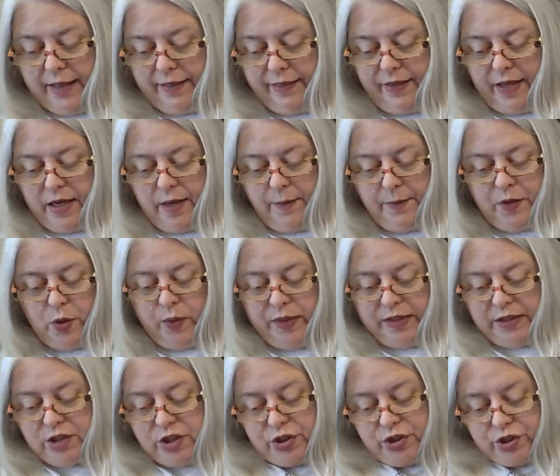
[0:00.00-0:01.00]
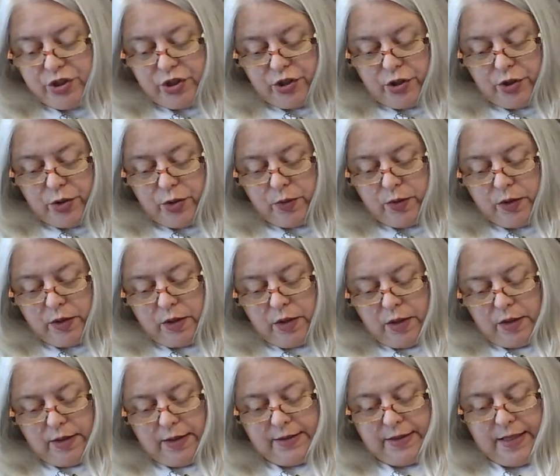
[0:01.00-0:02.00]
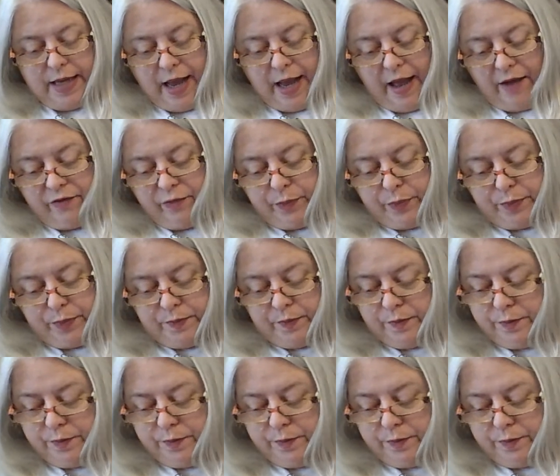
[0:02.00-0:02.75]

I think I'm going to do, let's see, I have